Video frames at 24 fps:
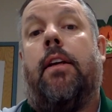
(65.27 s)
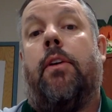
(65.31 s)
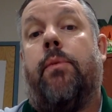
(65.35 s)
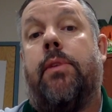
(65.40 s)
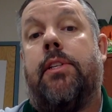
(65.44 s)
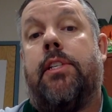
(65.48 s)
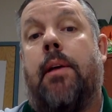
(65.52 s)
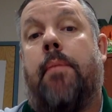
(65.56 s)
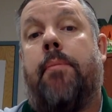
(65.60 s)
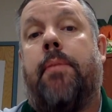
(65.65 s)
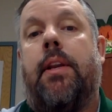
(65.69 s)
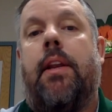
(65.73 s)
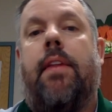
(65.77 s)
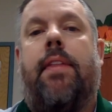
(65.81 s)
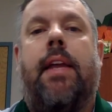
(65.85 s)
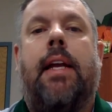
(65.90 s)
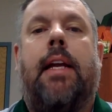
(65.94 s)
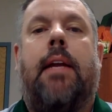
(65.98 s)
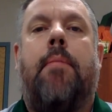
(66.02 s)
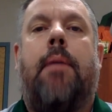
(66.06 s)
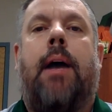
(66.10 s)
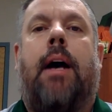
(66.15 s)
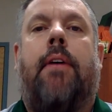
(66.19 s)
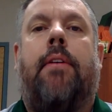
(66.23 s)
With something to
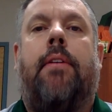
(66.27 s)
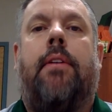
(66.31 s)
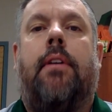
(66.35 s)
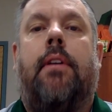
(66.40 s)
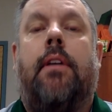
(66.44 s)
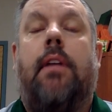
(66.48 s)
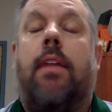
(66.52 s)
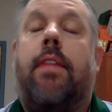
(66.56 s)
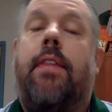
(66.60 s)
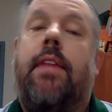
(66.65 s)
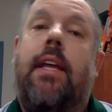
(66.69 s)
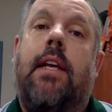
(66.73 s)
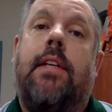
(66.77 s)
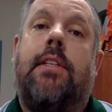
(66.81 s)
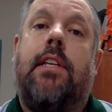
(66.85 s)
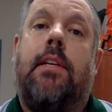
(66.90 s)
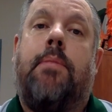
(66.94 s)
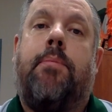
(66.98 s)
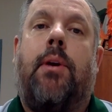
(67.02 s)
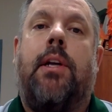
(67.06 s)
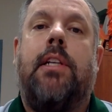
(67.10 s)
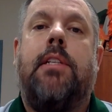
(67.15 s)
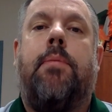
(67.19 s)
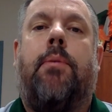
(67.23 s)
think about, this is
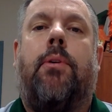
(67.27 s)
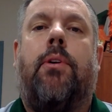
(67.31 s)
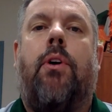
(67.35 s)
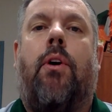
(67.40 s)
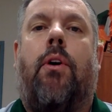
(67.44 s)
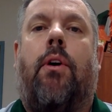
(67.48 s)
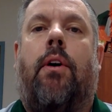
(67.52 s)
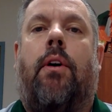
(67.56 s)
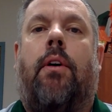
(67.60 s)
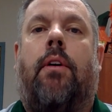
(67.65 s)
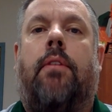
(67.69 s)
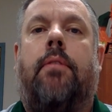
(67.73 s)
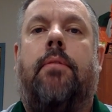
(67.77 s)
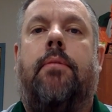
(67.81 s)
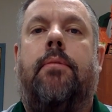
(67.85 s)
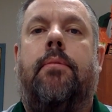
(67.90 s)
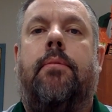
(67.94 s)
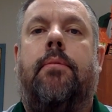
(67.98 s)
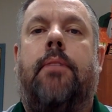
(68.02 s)
Principal Cole.